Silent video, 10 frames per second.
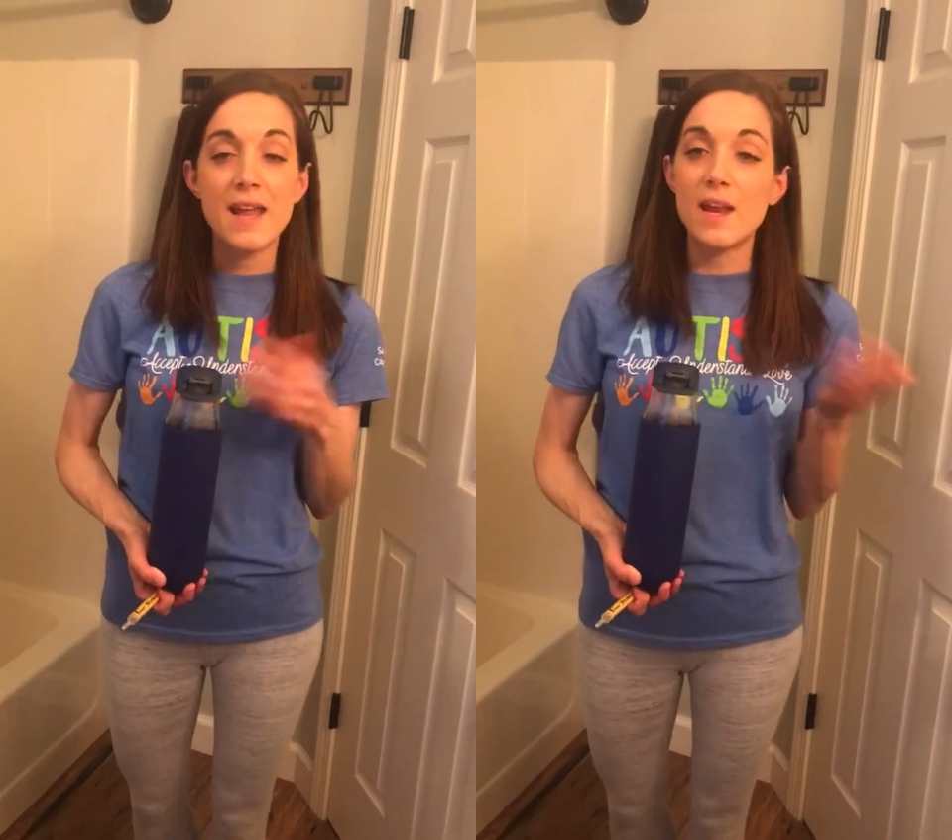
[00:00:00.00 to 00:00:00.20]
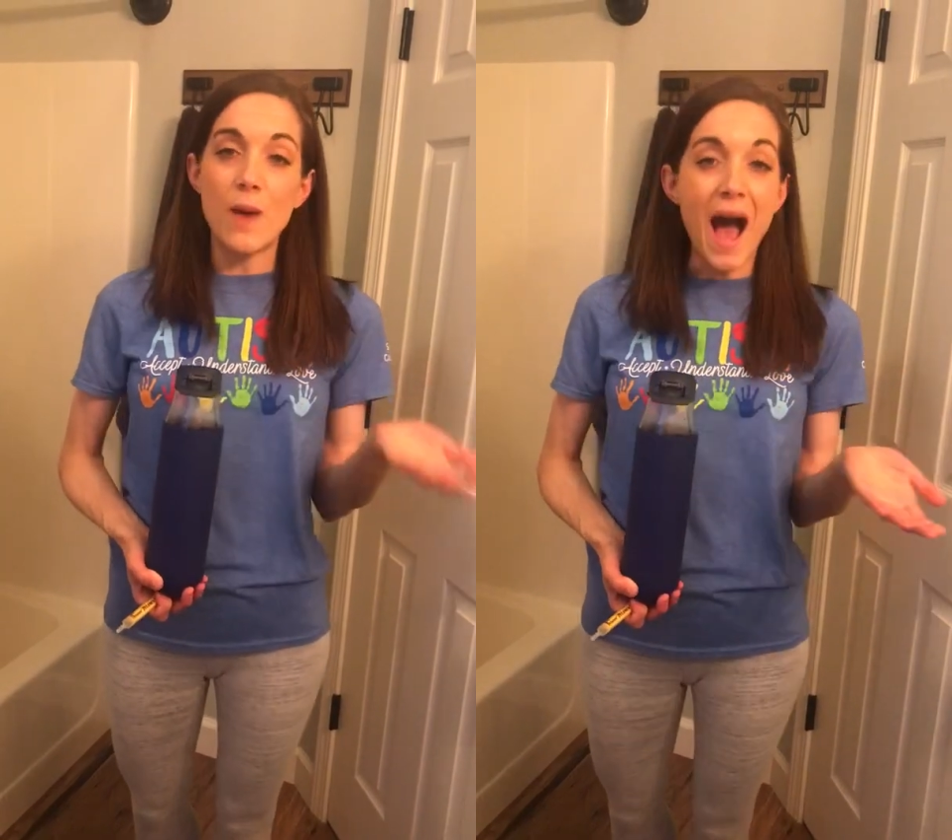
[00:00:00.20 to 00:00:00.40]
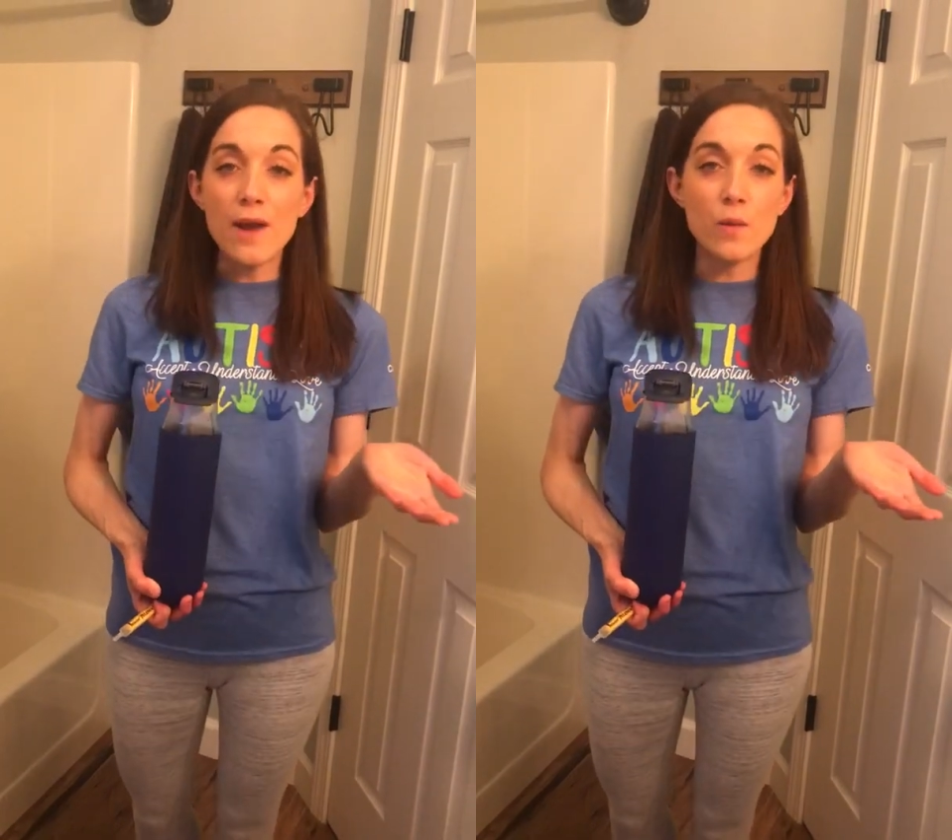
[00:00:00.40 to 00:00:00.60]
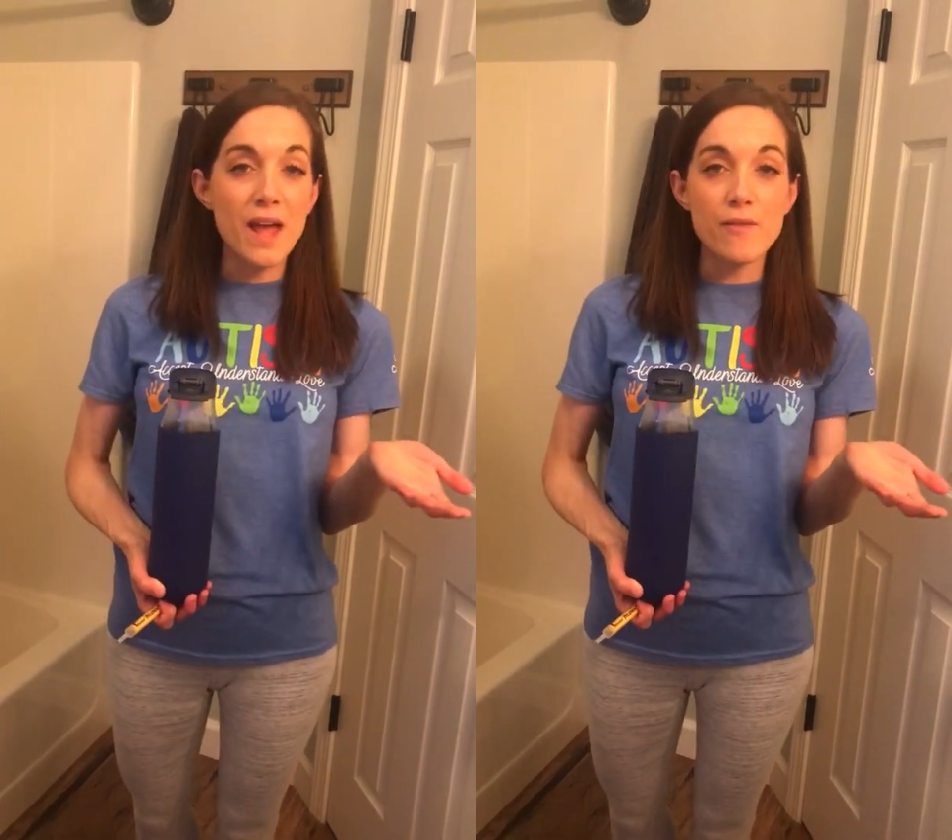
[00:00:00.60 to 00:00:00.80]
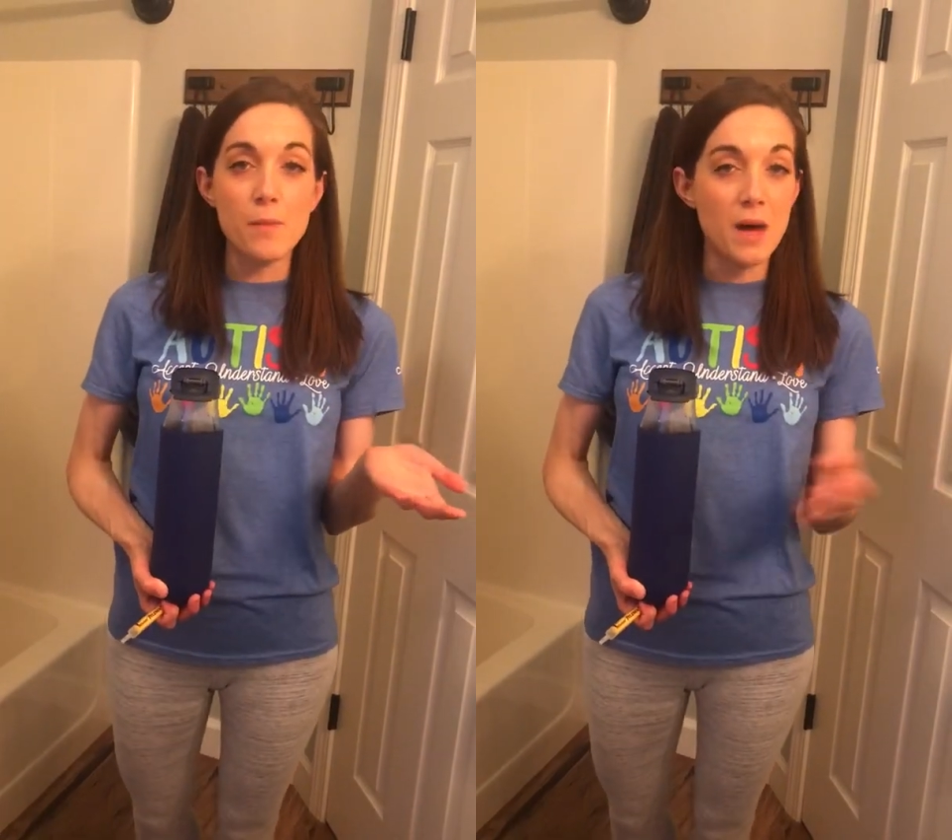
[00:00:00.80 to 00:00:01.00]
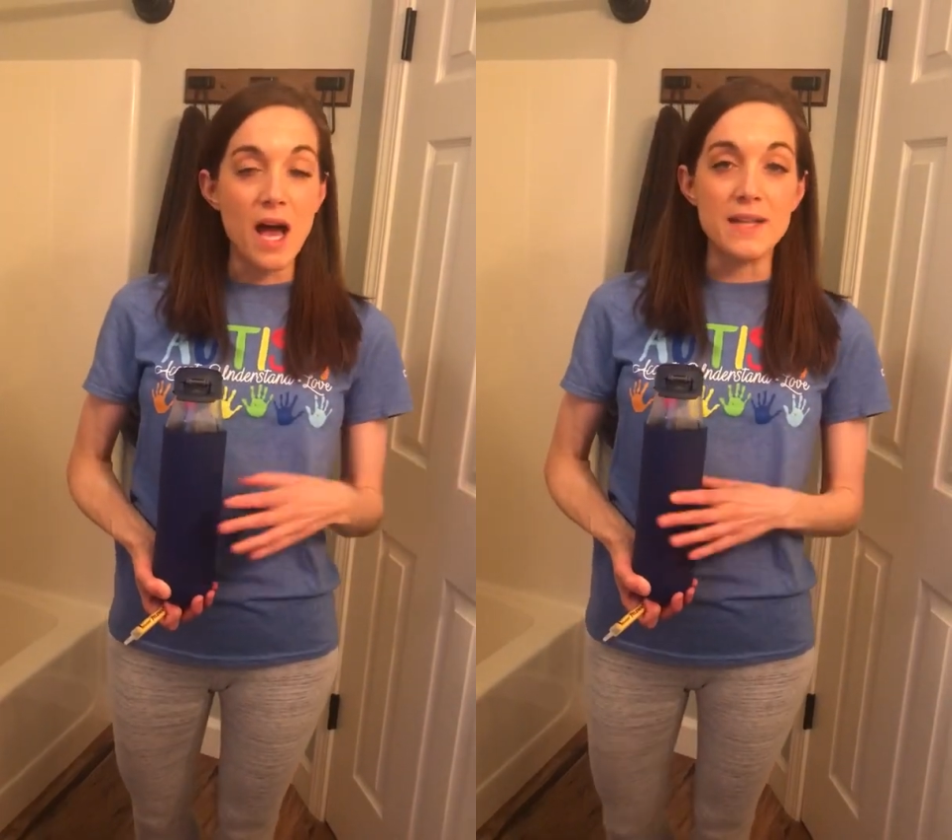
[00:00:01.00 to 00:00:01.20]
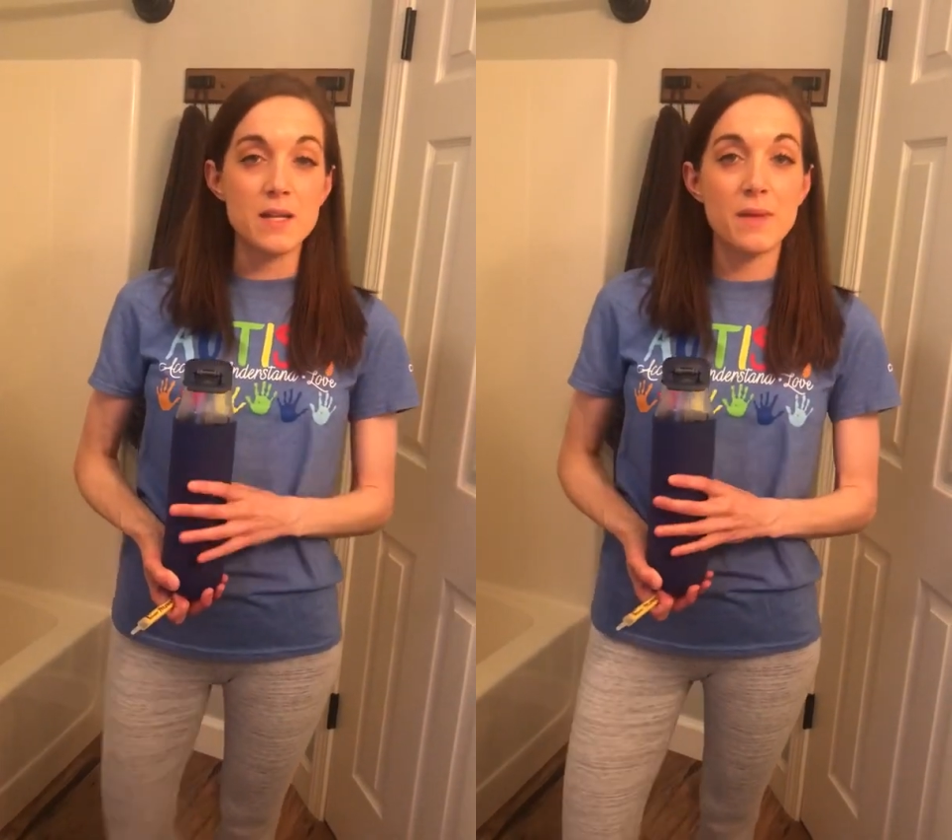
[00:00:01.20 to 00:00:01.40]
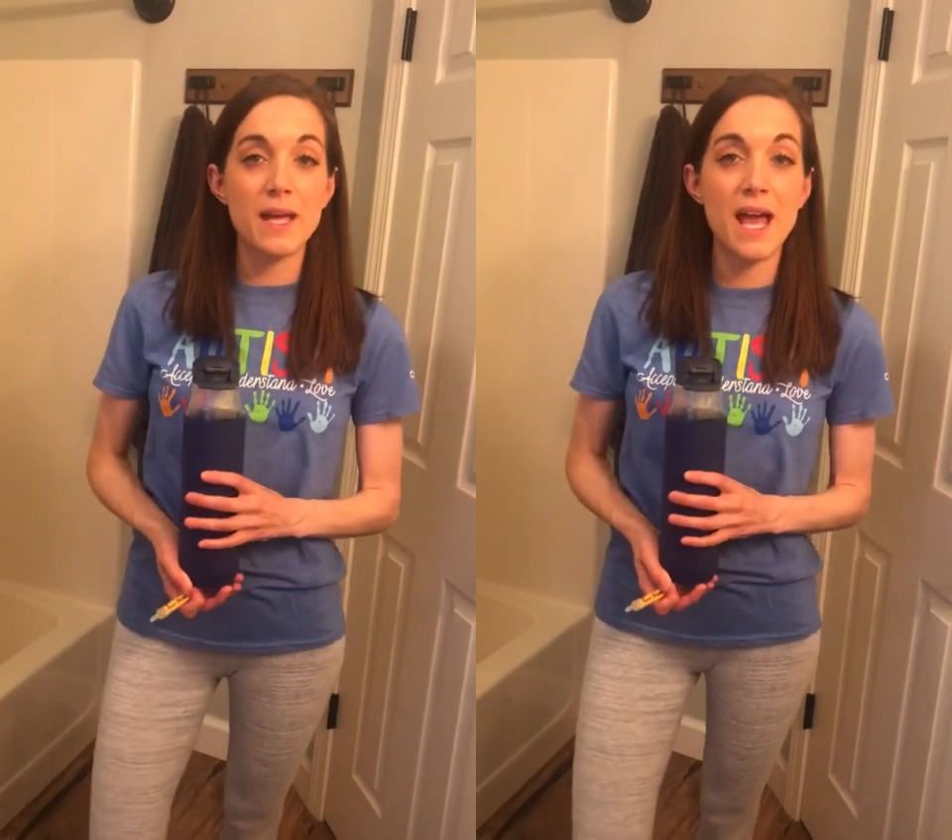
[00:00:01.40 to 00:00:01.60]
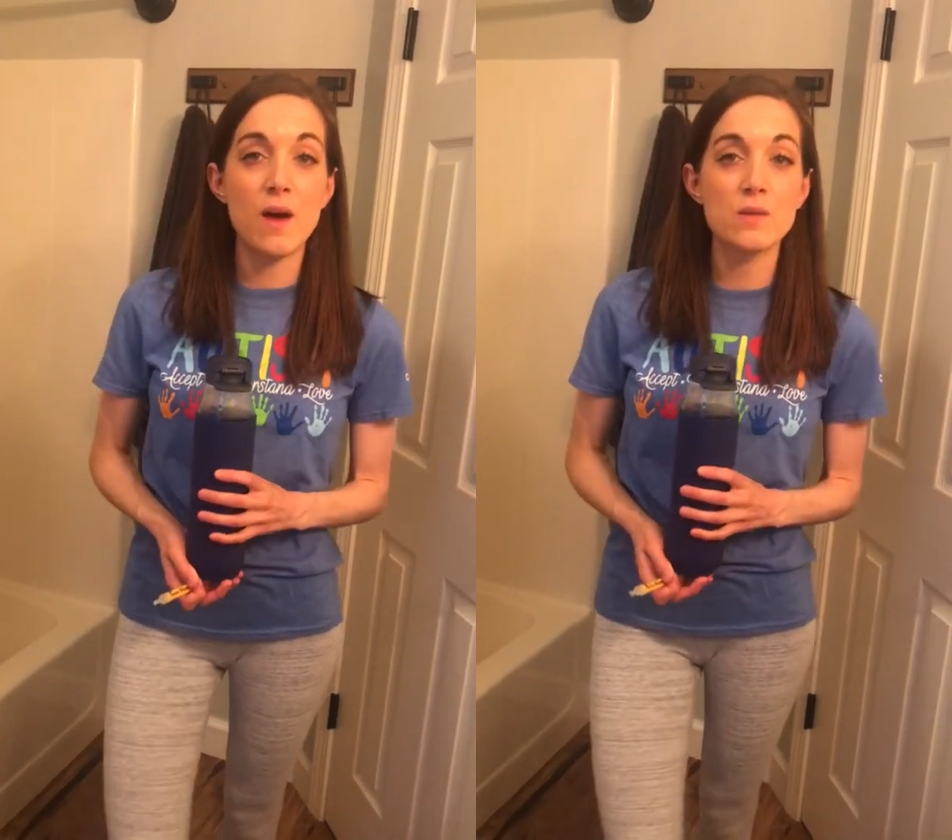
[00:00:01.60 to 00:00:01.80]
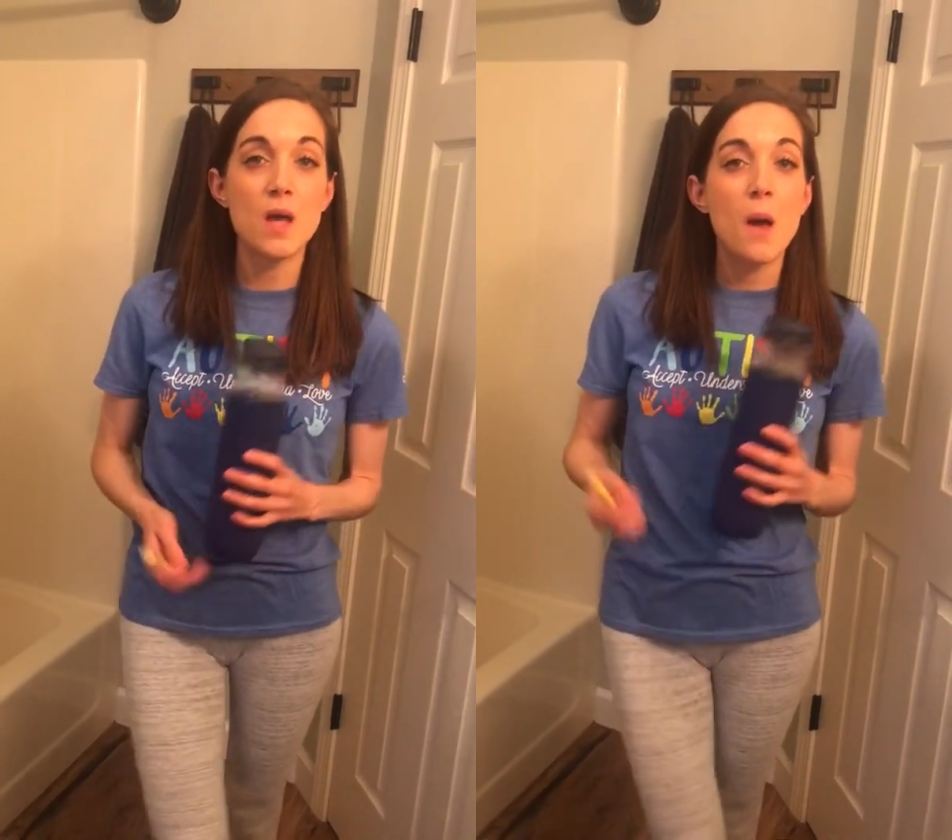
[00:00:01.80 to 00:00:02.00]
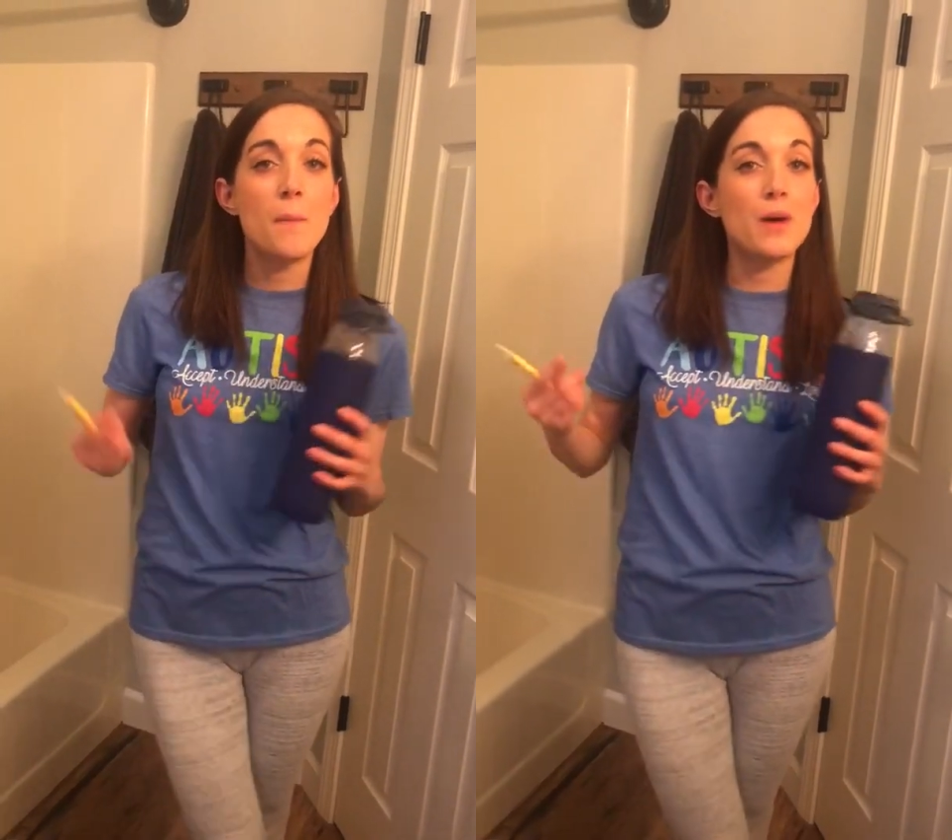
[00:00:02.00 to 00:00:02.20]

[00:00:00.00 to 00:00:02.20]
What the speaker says: Now I don't have a pond at my house,